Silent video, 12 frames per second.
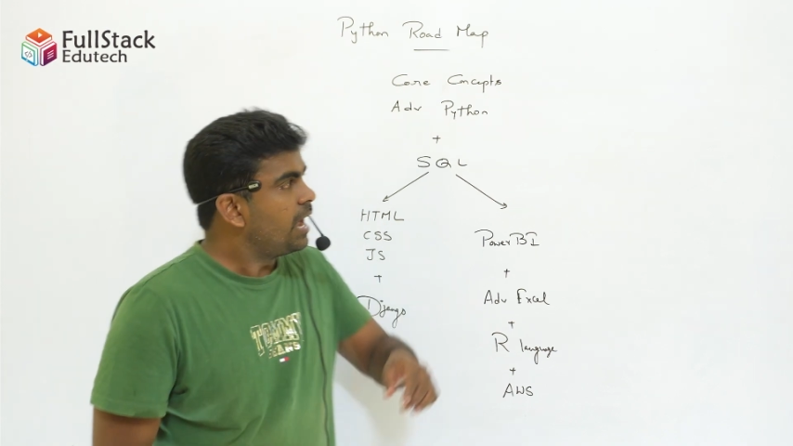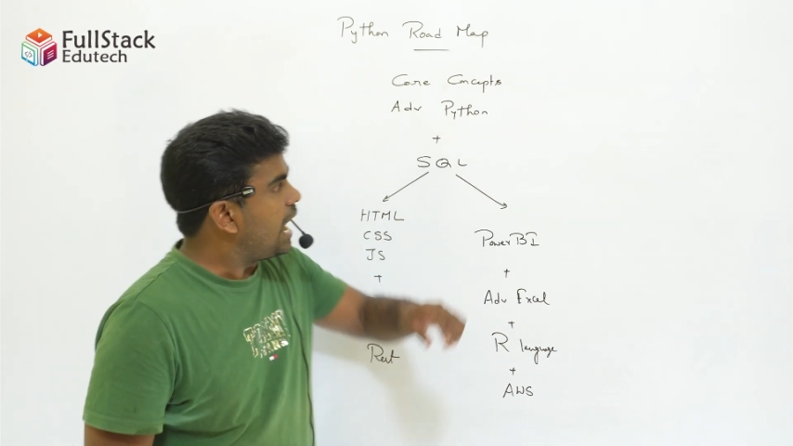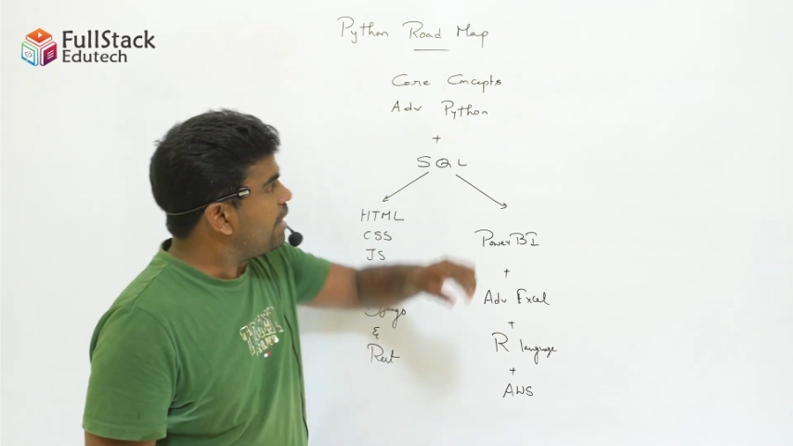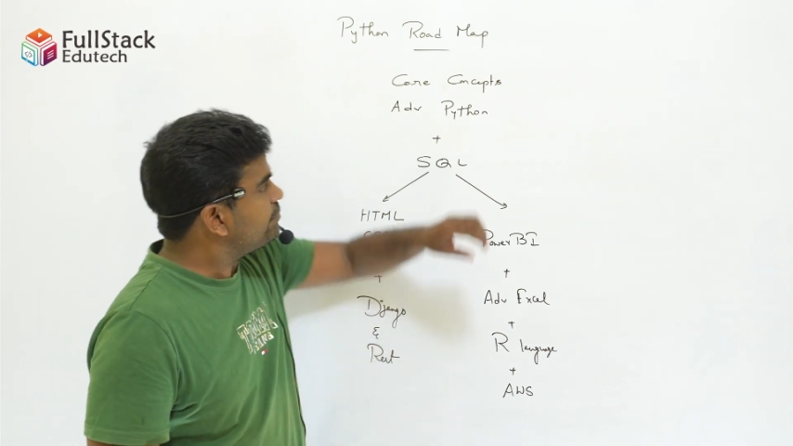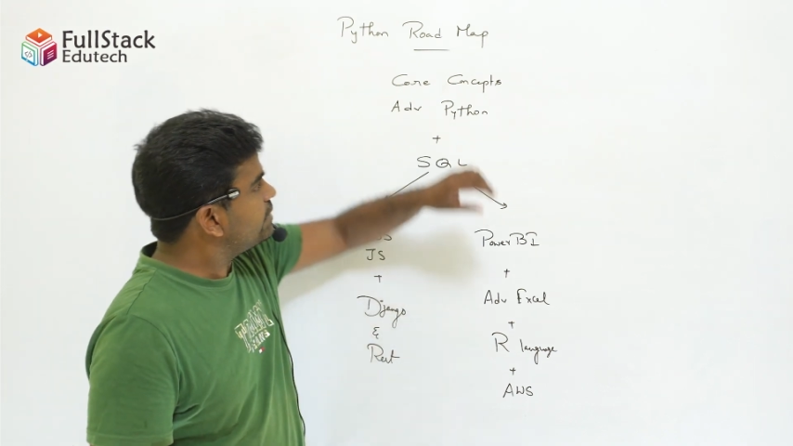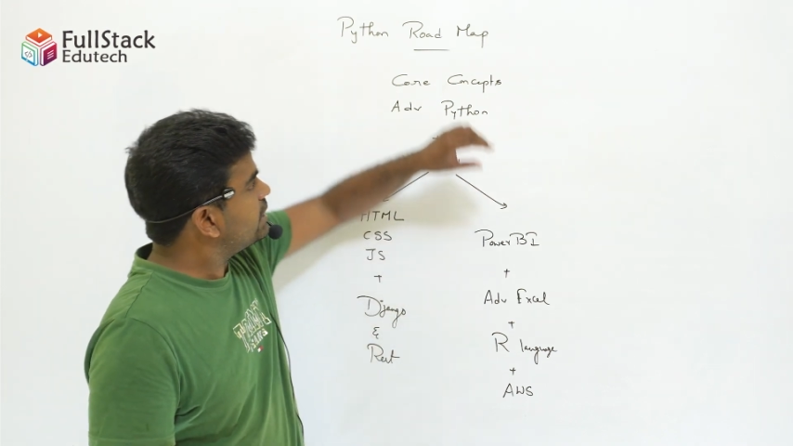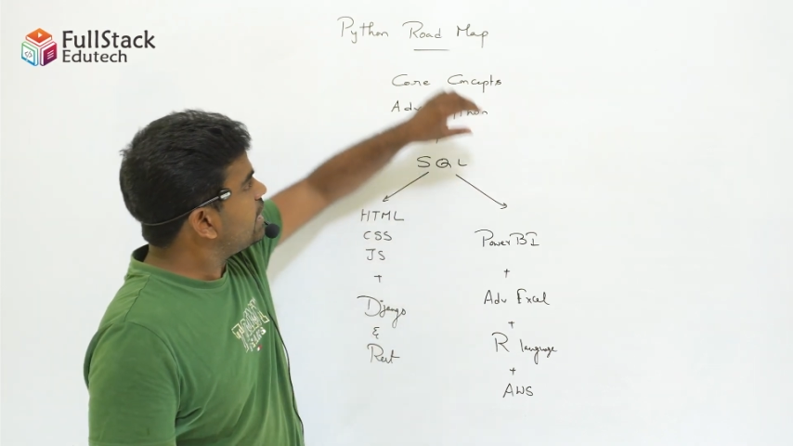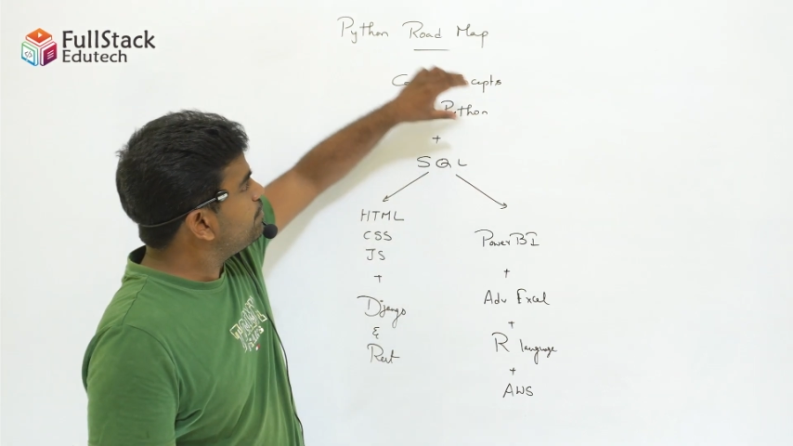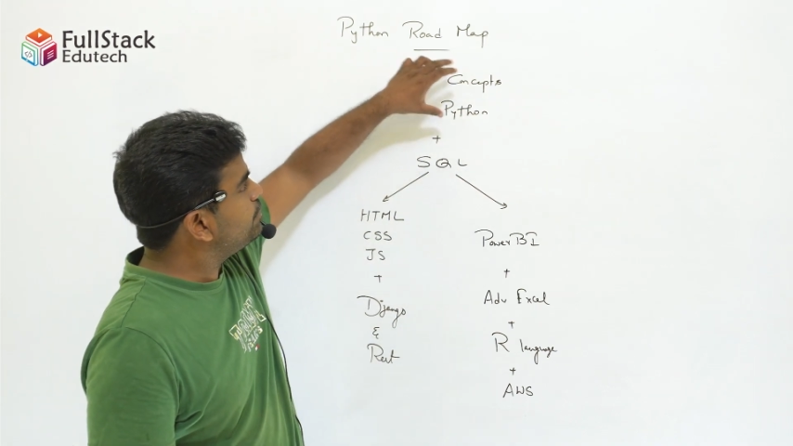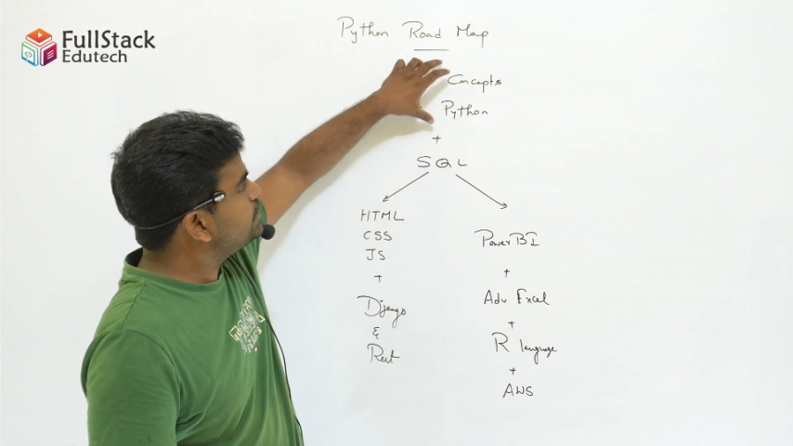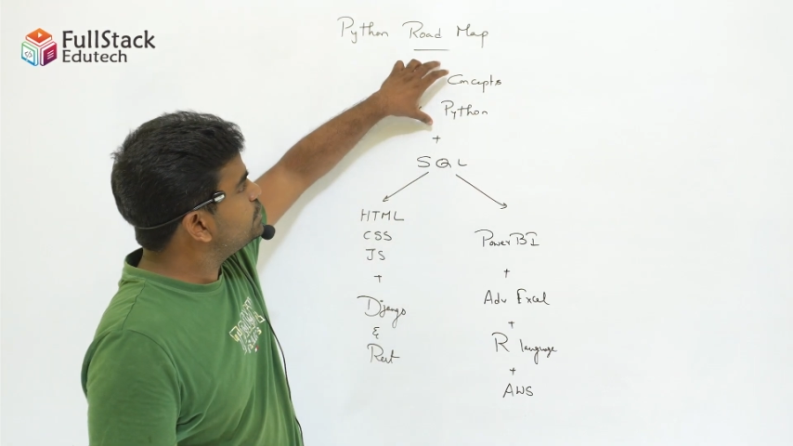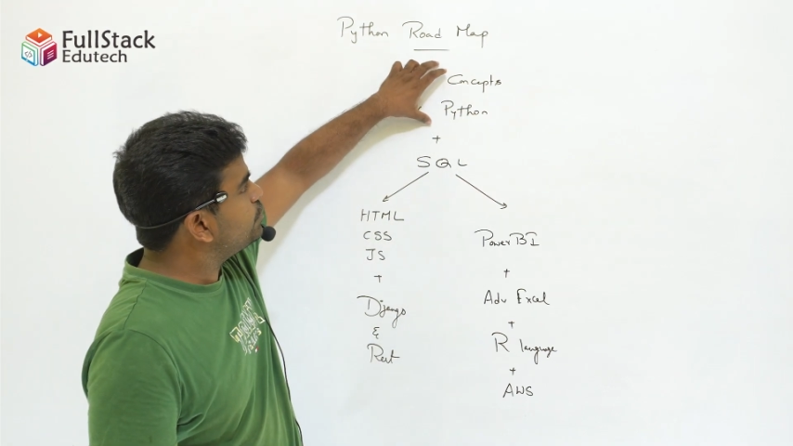After
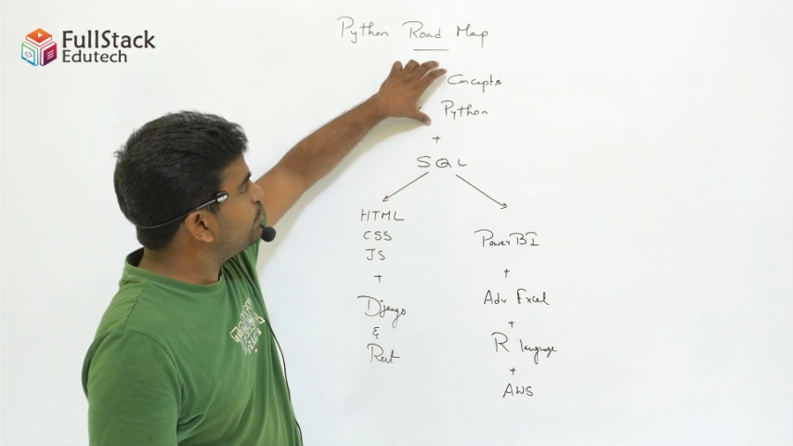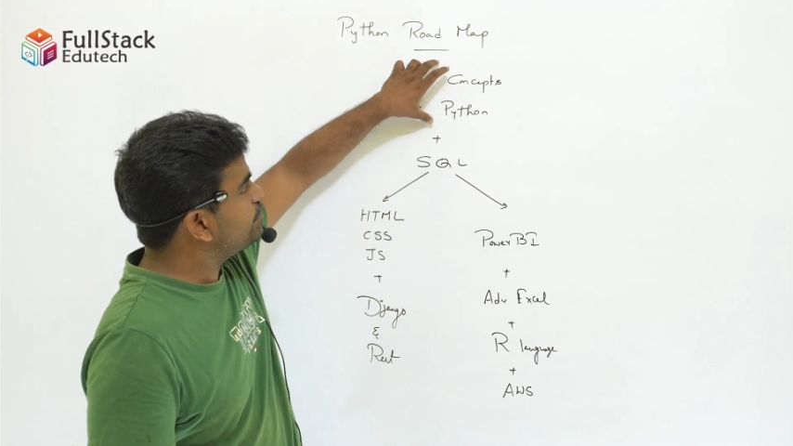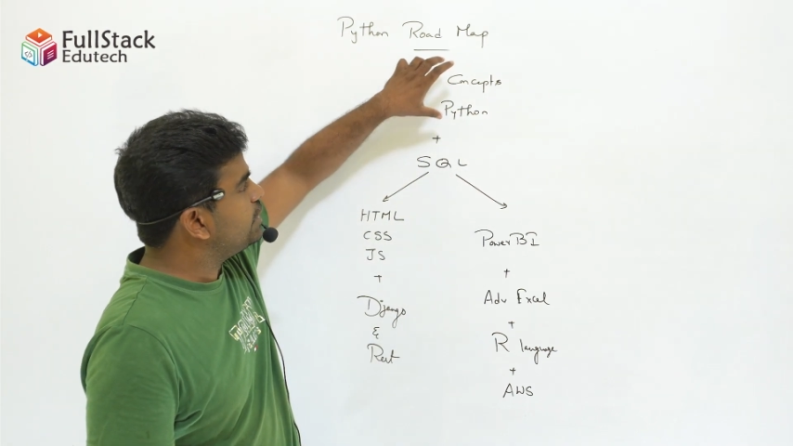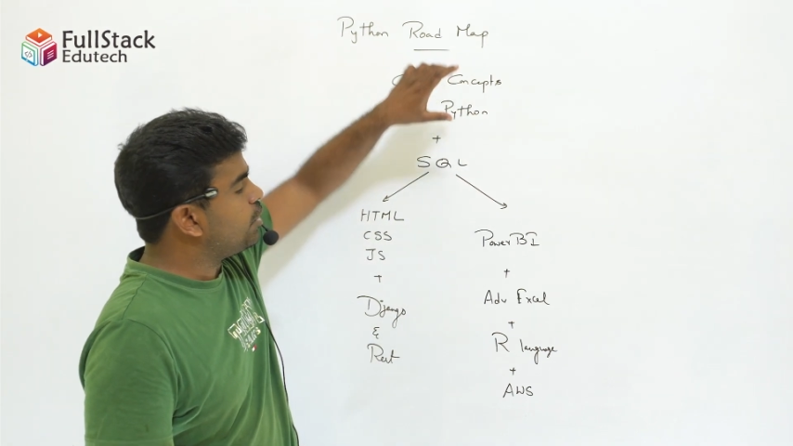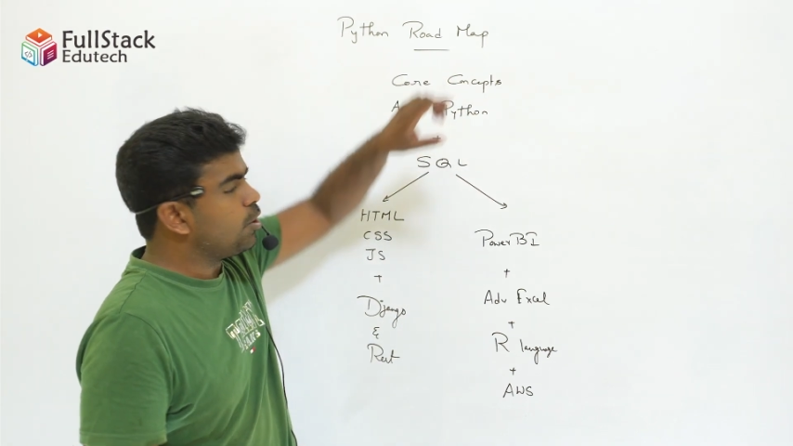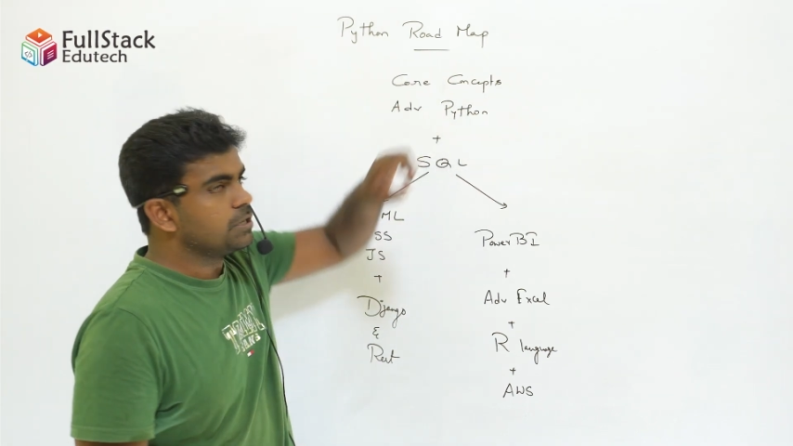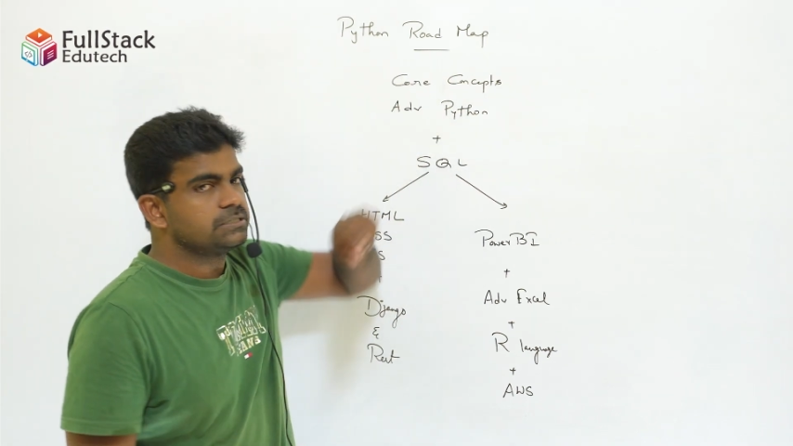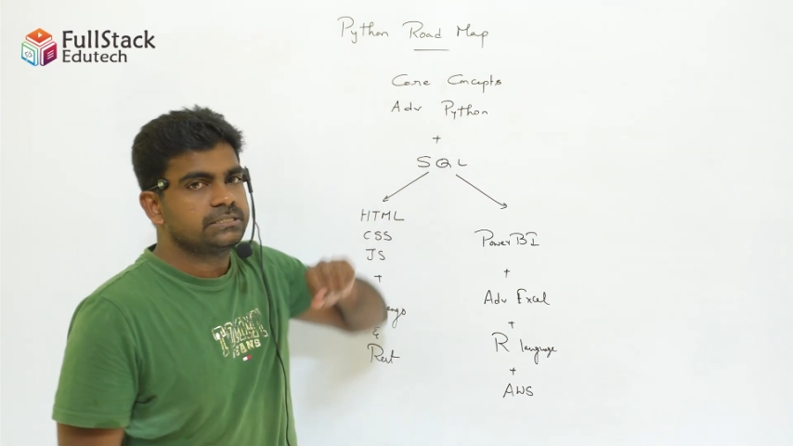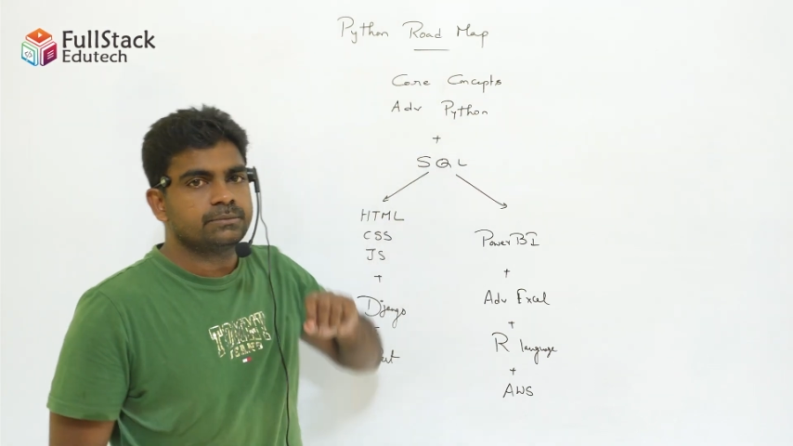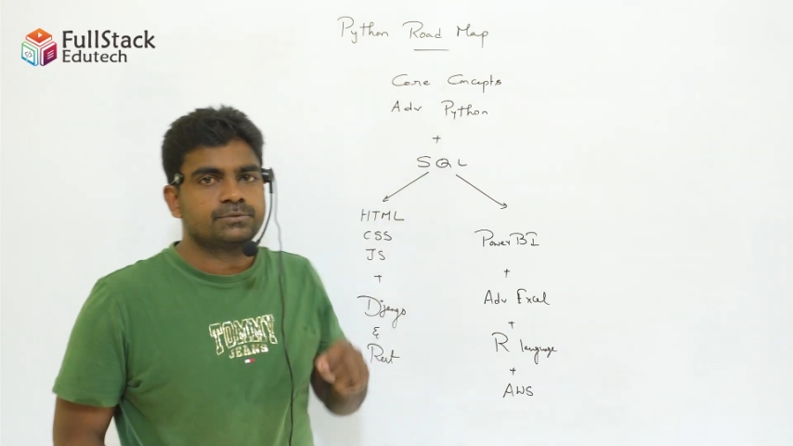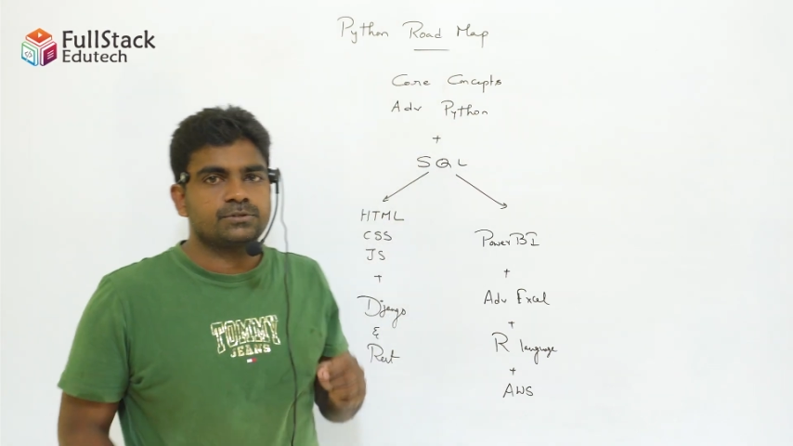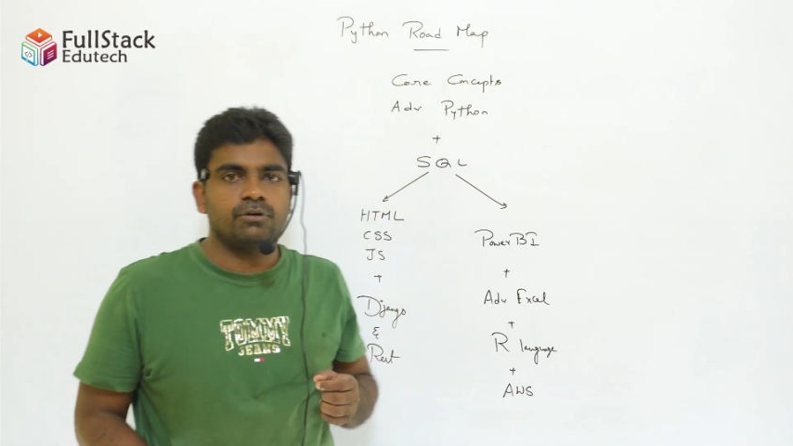completion of the
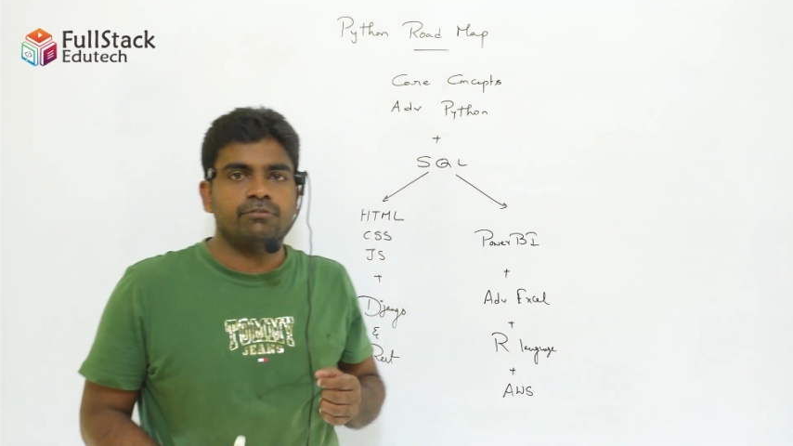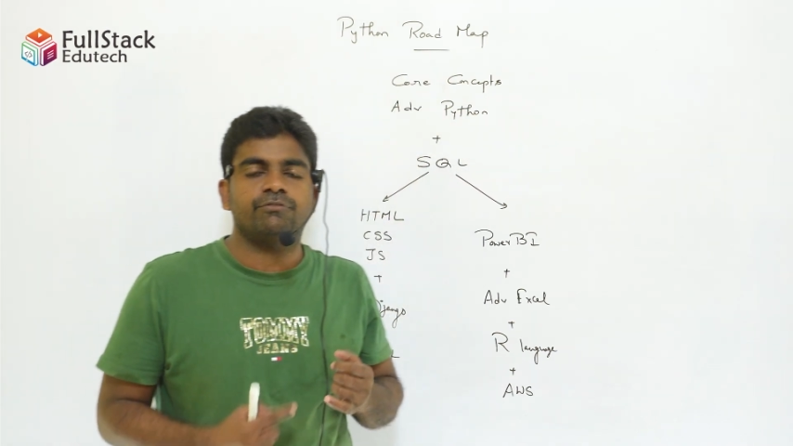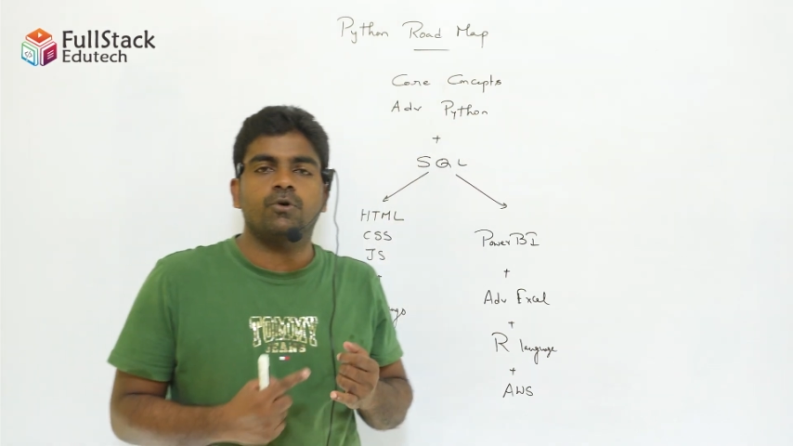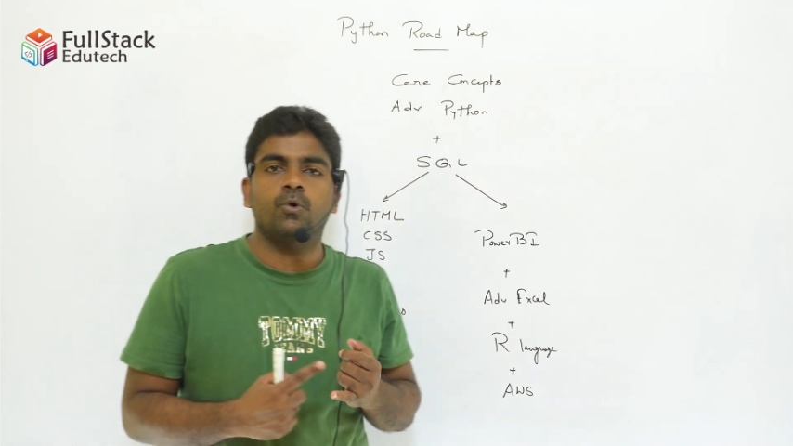concepts of